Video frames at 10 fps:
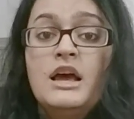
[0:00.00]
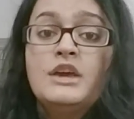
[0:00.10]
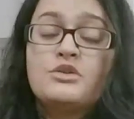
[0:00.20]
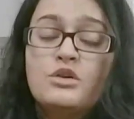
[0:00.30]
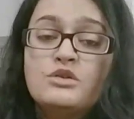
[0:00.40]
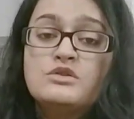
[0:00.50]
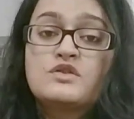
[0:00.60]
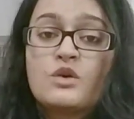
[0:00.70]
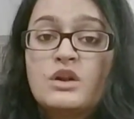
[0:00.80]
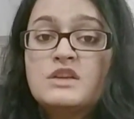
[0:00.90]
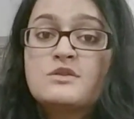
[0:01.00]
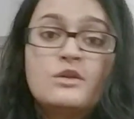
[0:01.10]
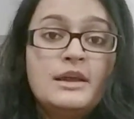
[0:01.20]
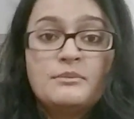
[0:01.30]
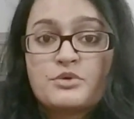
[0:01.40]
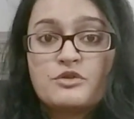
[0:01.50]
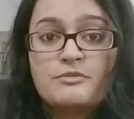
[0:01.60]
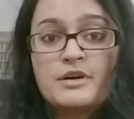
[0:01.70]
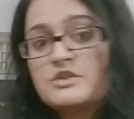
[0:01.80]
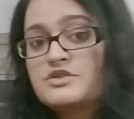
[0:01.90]
you'll slowly improve,
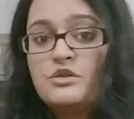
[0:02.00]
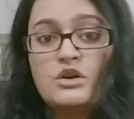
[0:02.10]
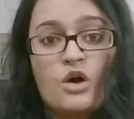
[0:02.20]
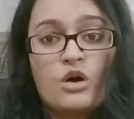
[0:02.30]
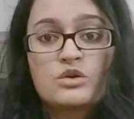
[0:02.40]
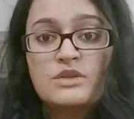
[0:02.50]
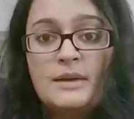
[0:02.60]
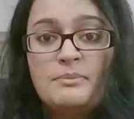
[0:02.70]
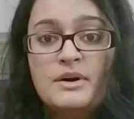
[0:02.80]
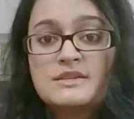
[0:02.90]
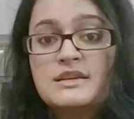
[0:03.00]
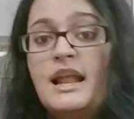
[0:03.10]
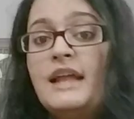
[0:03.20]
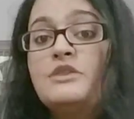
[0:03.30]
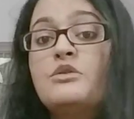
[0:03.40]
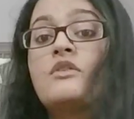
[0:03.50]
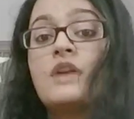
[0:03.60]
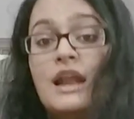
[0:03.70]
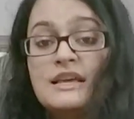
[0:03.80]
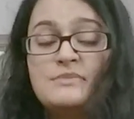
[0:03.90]
because you'll talk to that person and you'll
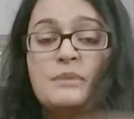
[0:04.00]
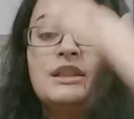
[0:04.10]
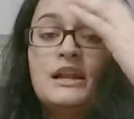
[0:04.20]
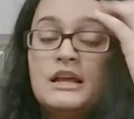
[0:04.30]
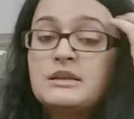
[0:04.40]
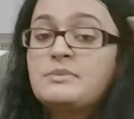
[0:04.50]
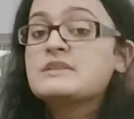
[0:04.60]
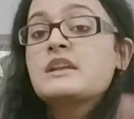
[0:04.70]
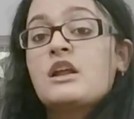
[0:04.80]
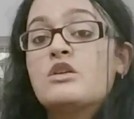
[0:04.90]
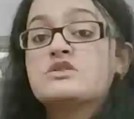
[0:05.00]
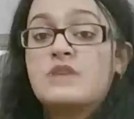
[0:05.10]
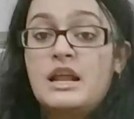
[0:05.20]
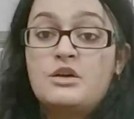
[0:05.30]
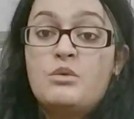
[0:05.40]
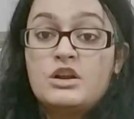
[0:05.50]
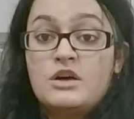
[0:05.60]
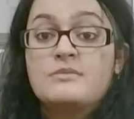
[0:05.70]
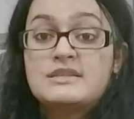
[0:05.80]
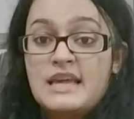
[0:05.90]
realize maybe that other person can also tell you what your
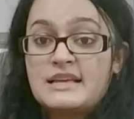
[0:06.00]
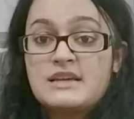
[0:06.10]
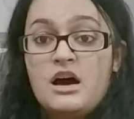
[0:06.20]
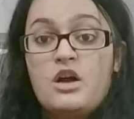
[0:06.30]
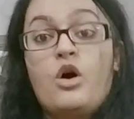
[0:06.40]
mistakes are,